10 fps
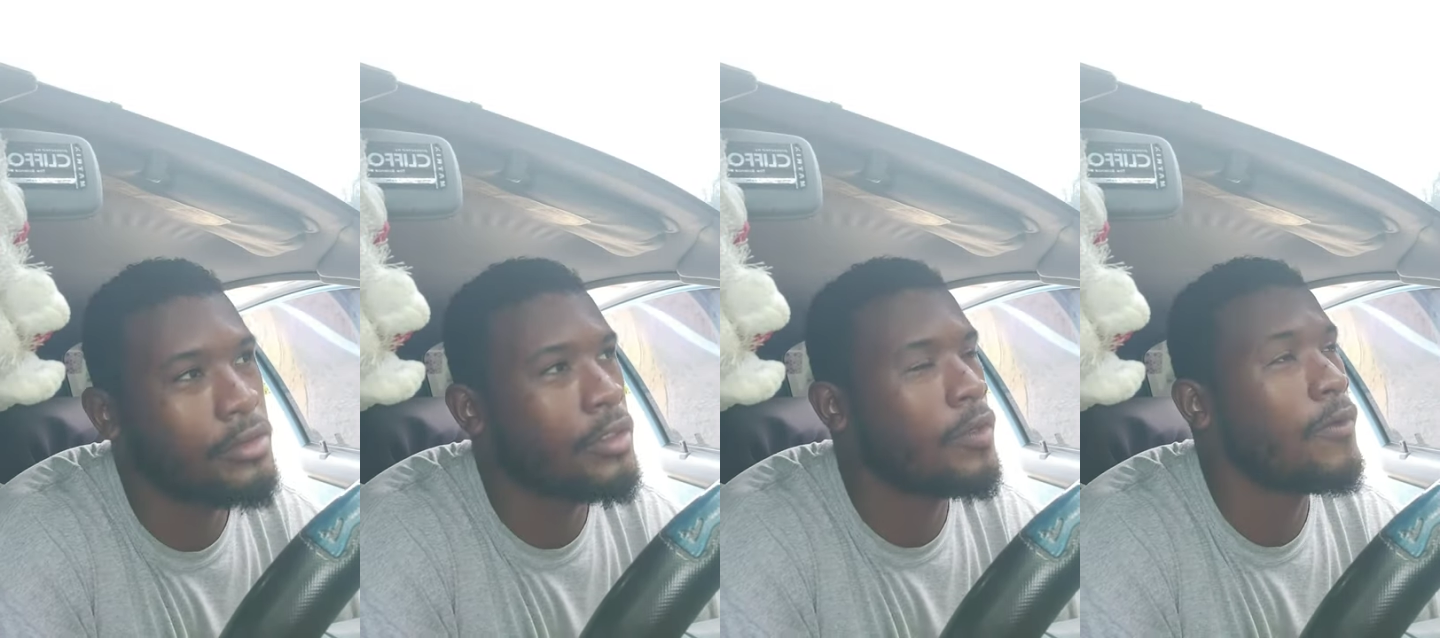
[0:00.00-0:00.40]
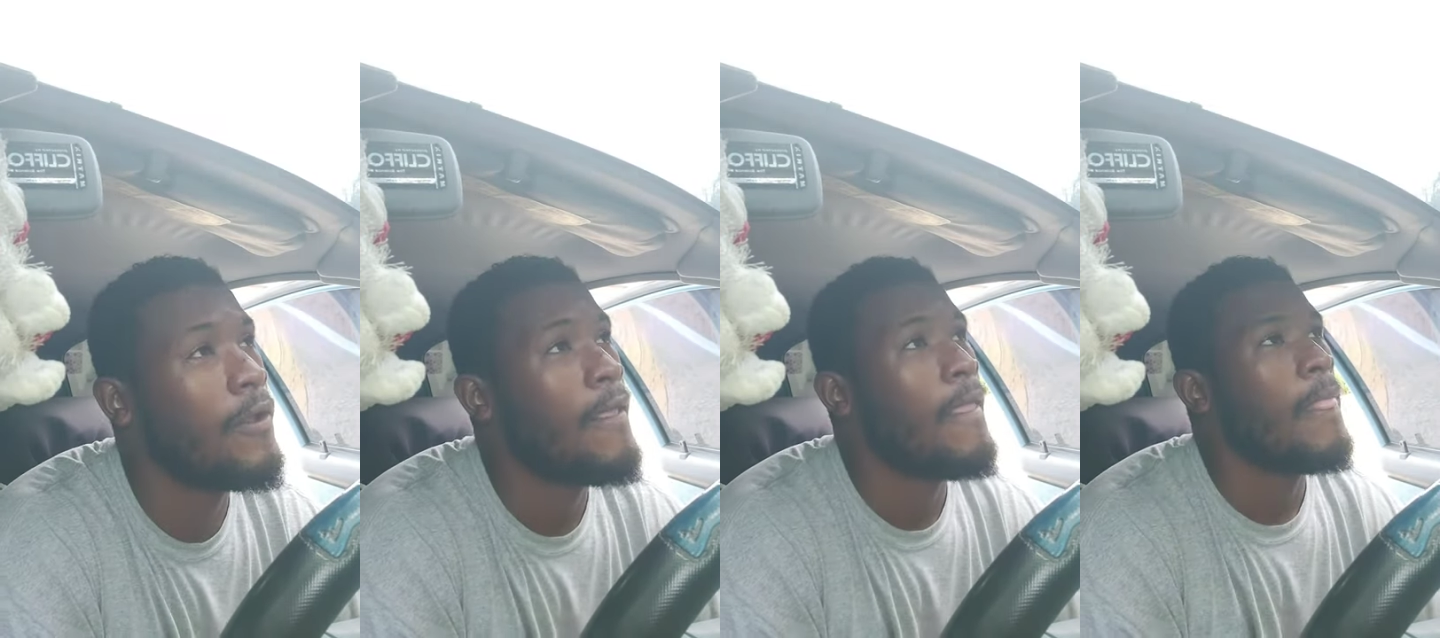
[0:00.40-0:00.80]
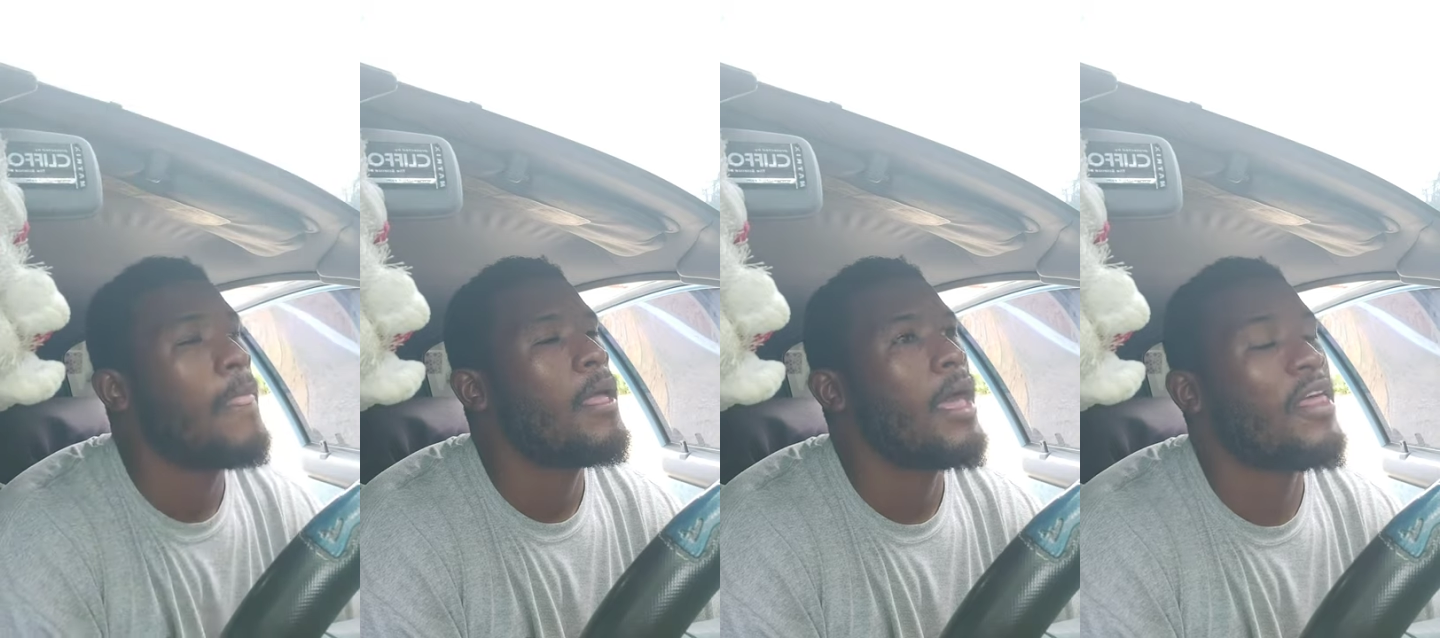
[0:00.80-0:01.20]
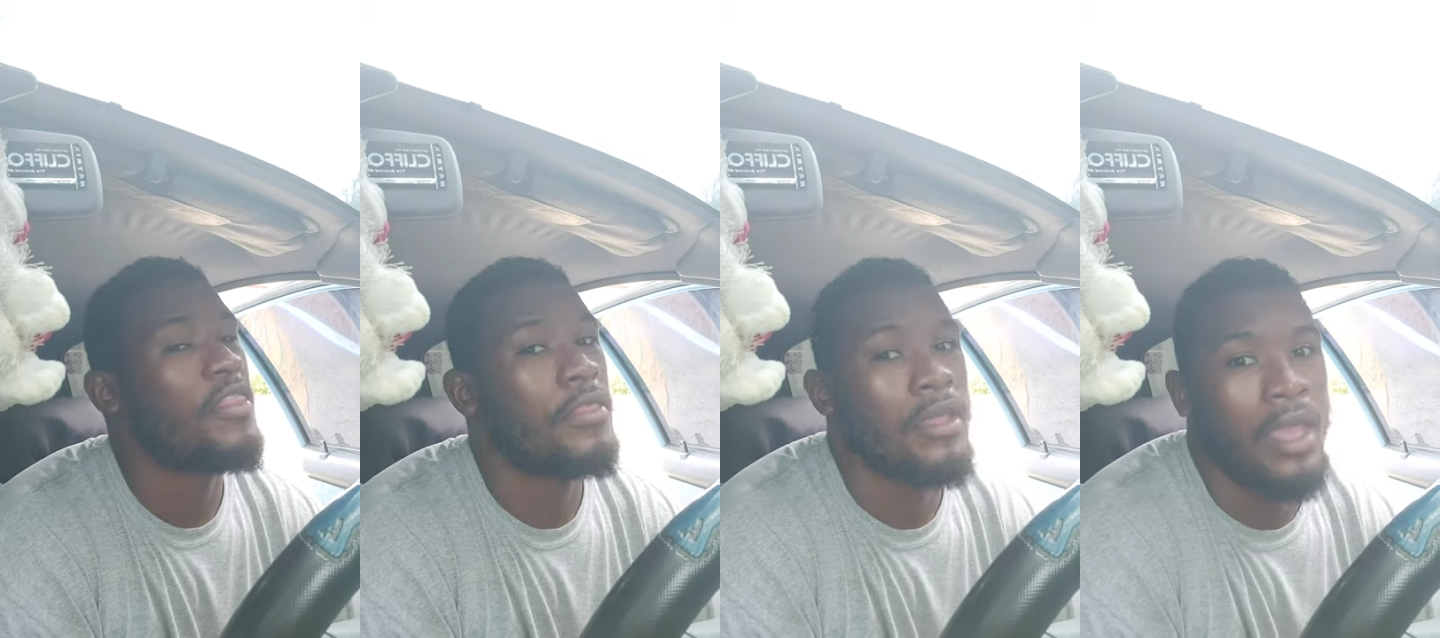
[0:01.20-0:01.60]
So I
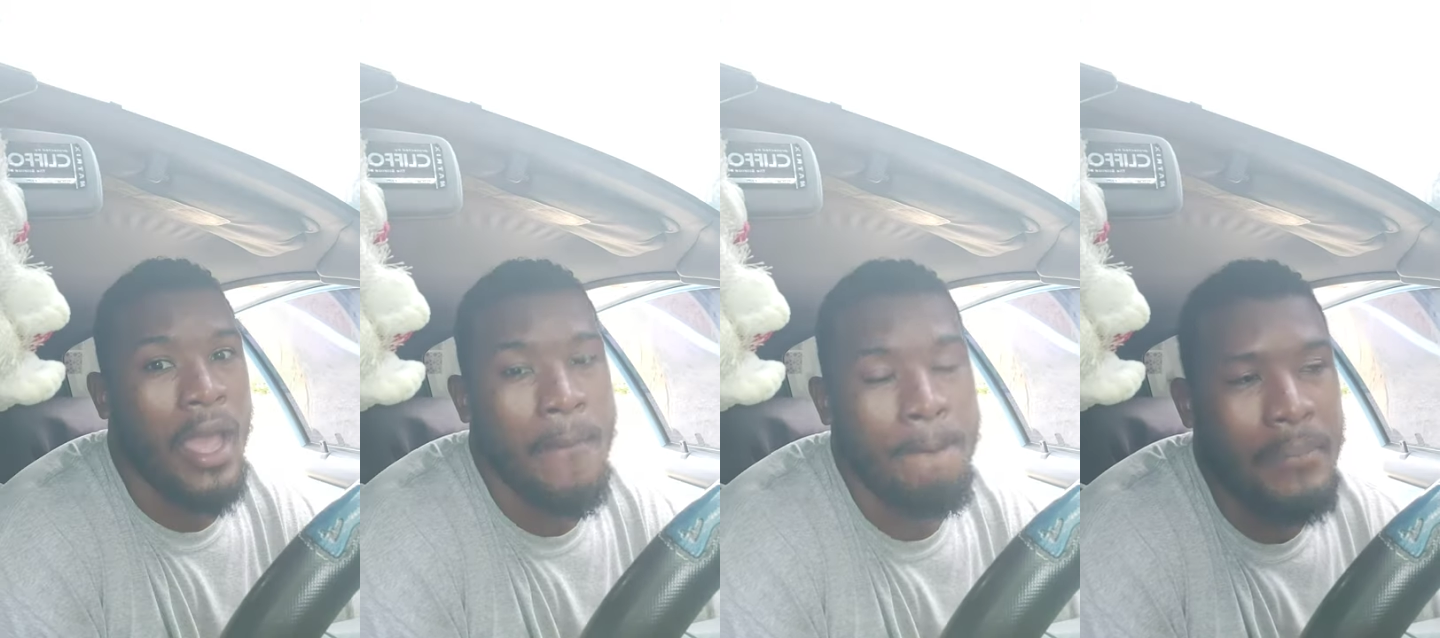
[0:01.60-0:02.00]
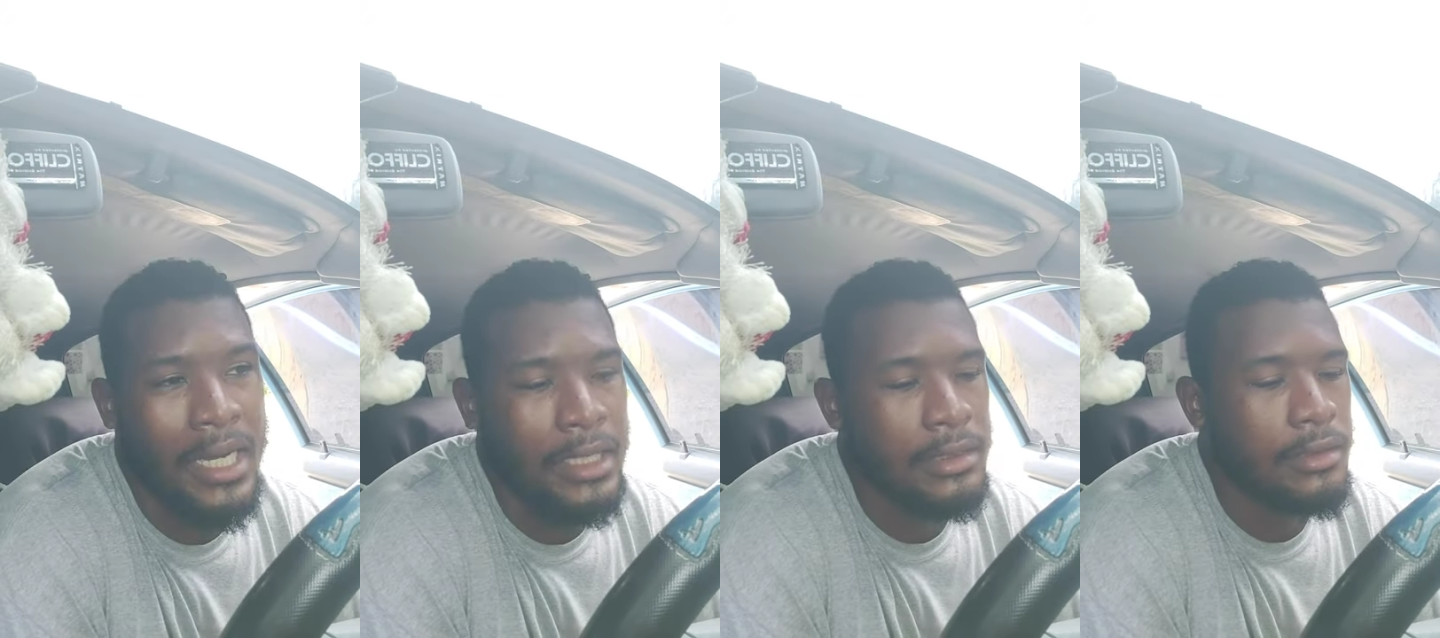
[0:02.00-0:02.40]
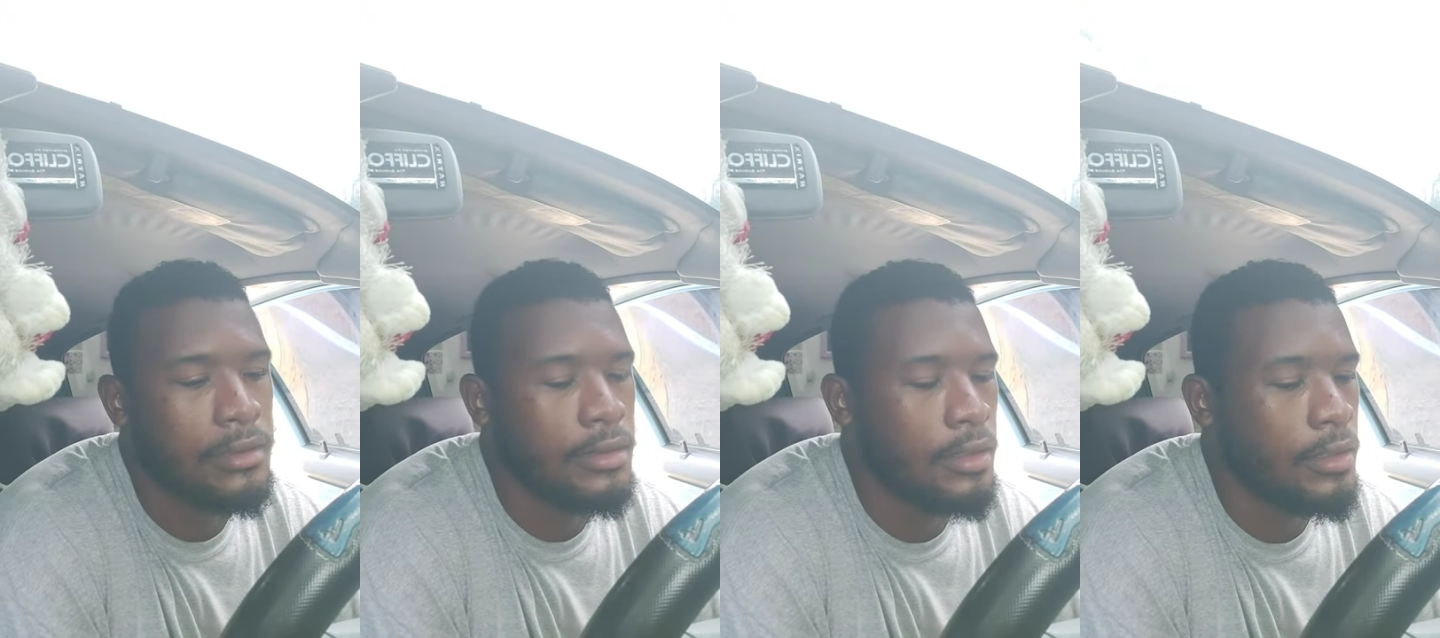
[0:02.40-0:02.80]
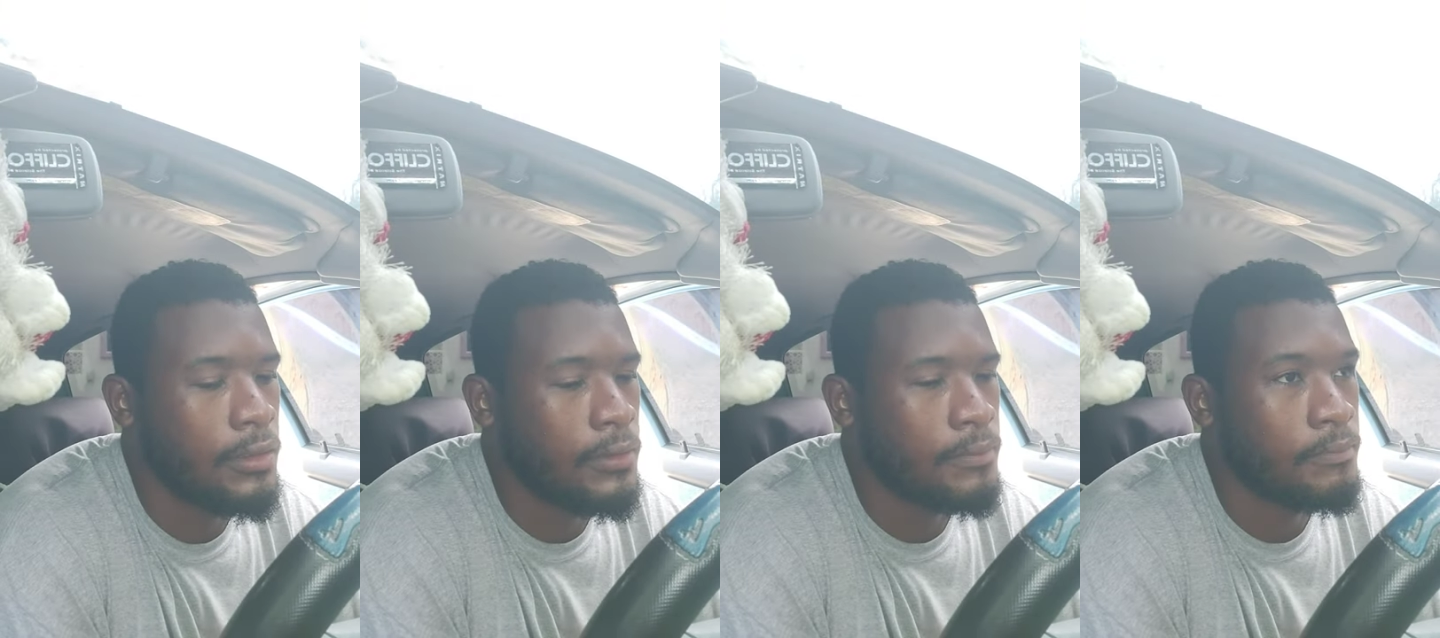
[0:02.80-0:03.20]
think I might,
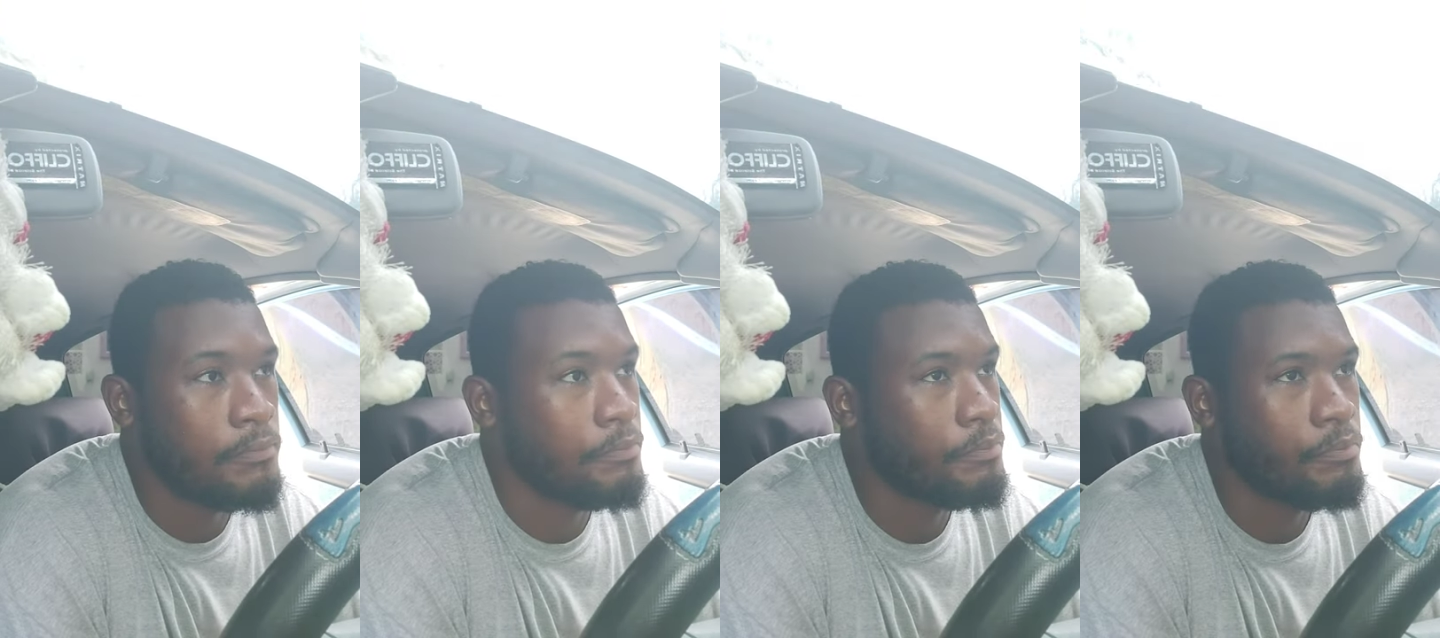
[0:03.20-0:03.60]
um,